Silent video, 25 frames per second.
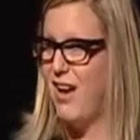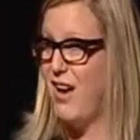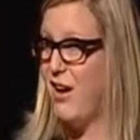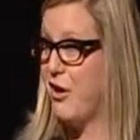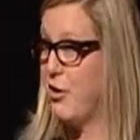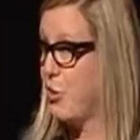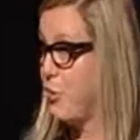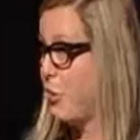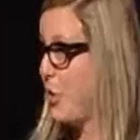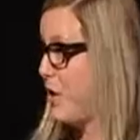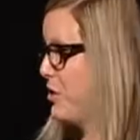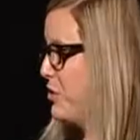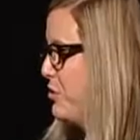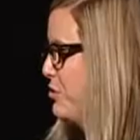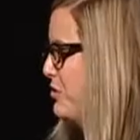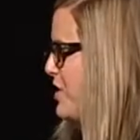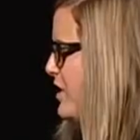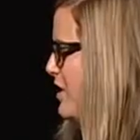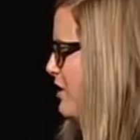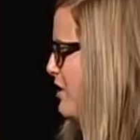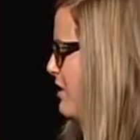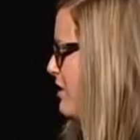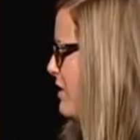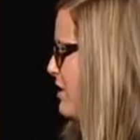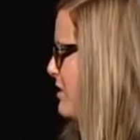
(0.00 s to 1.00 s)
great
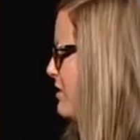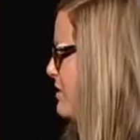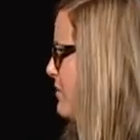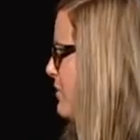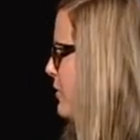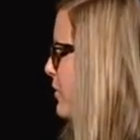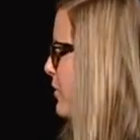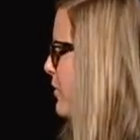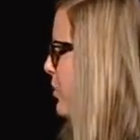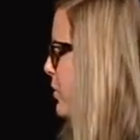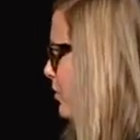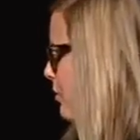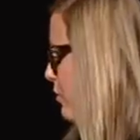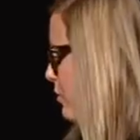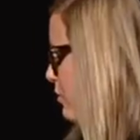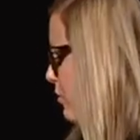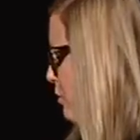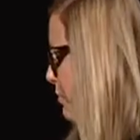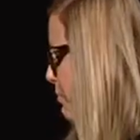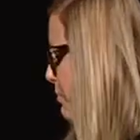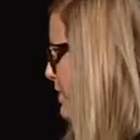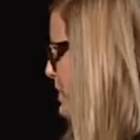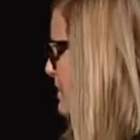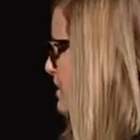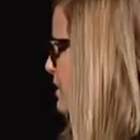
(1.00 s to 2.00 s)
utilities for your
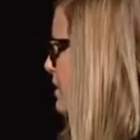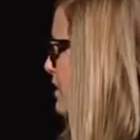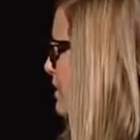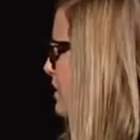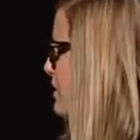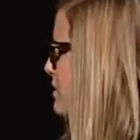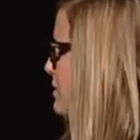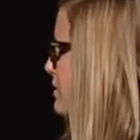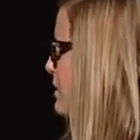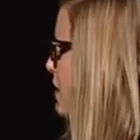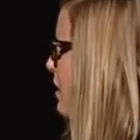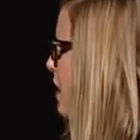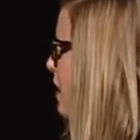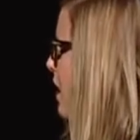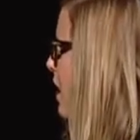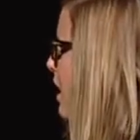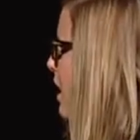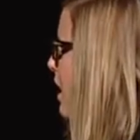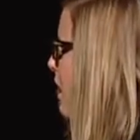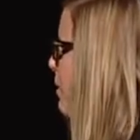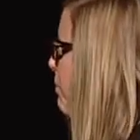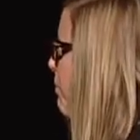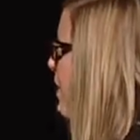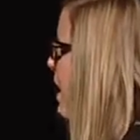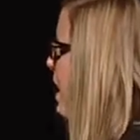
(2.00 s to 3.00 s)
business.
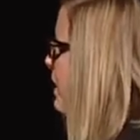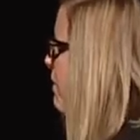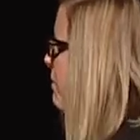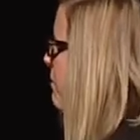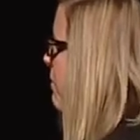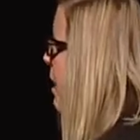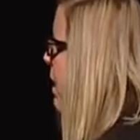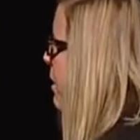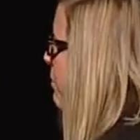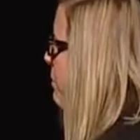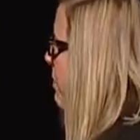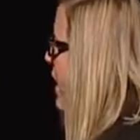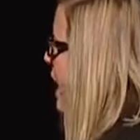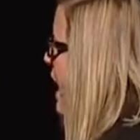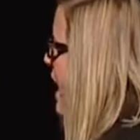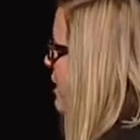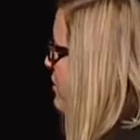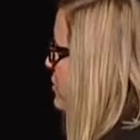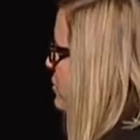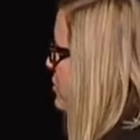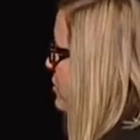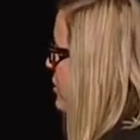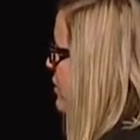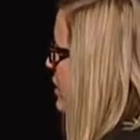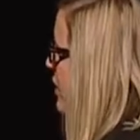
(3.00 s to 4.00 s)
Bottom up,
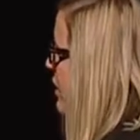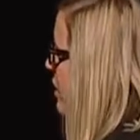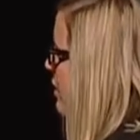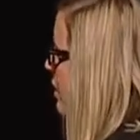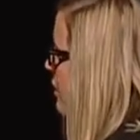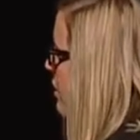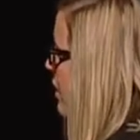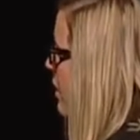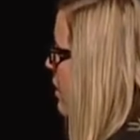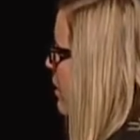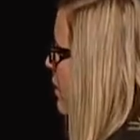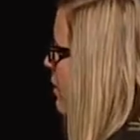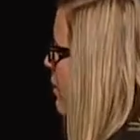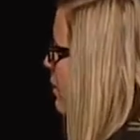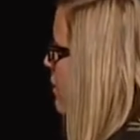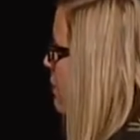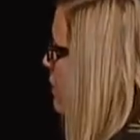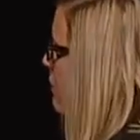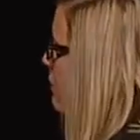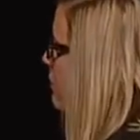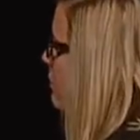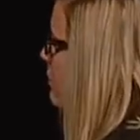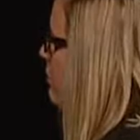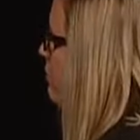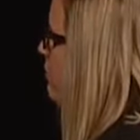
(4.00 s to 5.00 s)
actually,
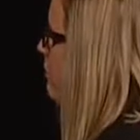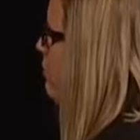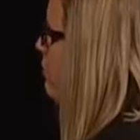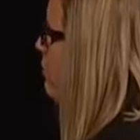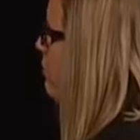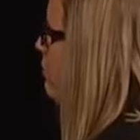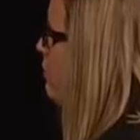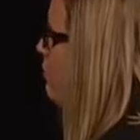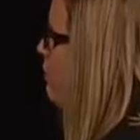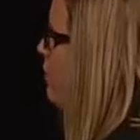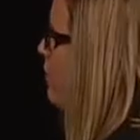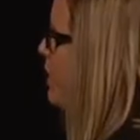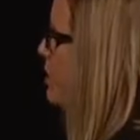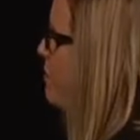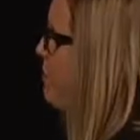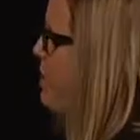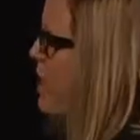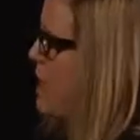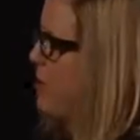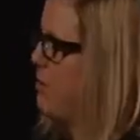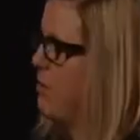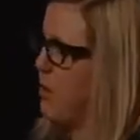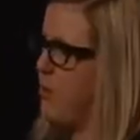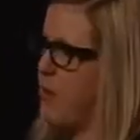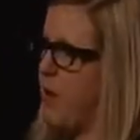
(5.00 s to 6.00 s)
what a
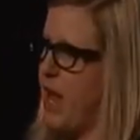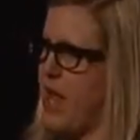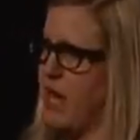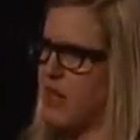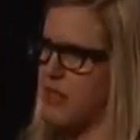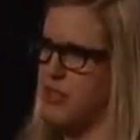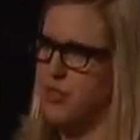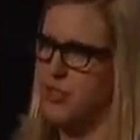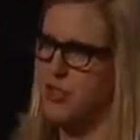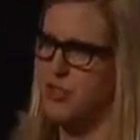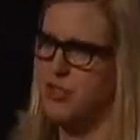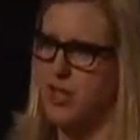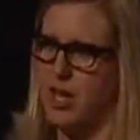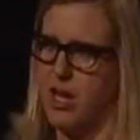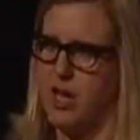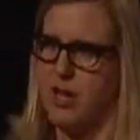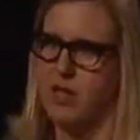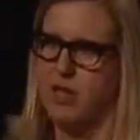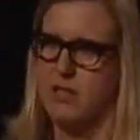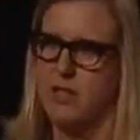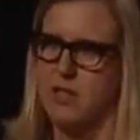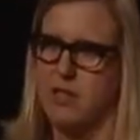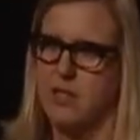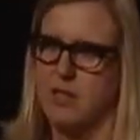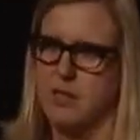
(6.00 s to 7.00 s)
bottom-up package
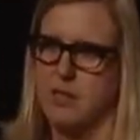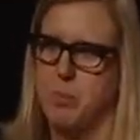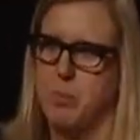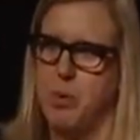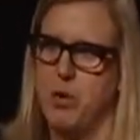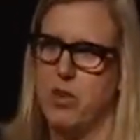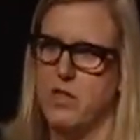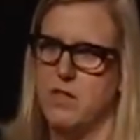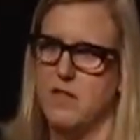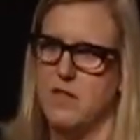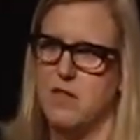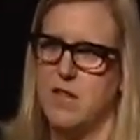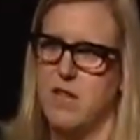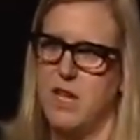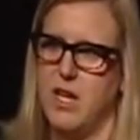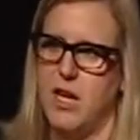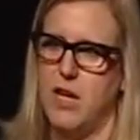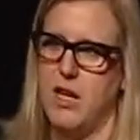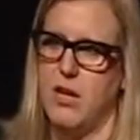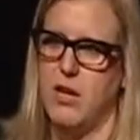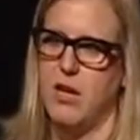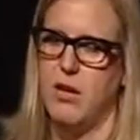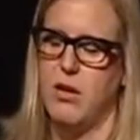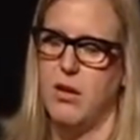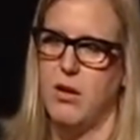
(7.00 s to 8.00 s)
does is puts
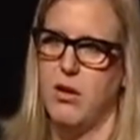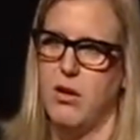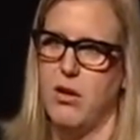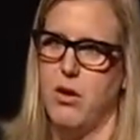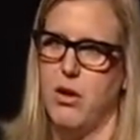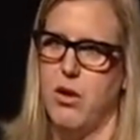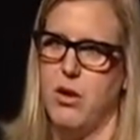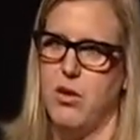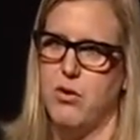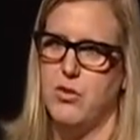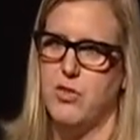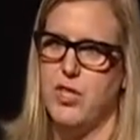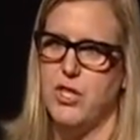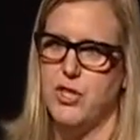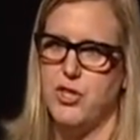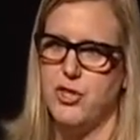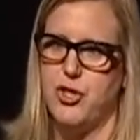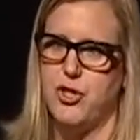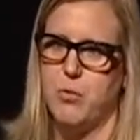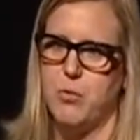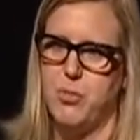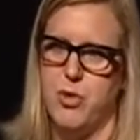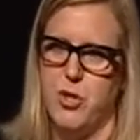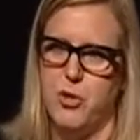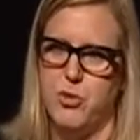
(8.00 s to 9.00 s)
the
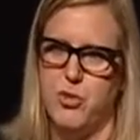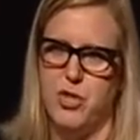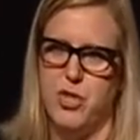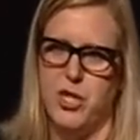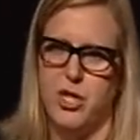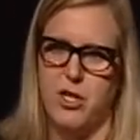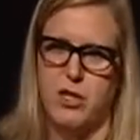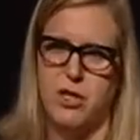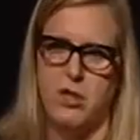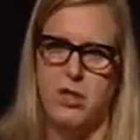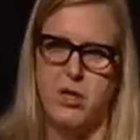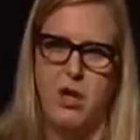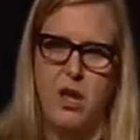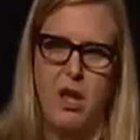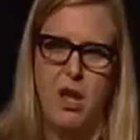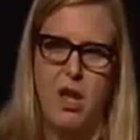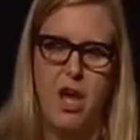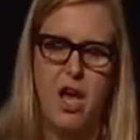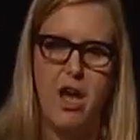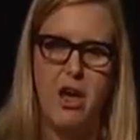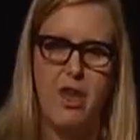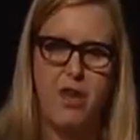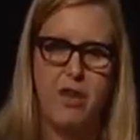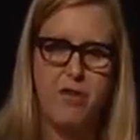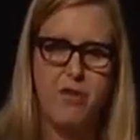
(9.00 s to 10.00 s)
distribution
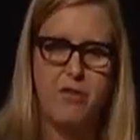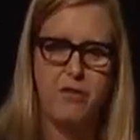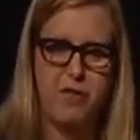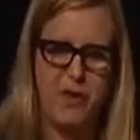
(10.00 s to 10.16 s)
of,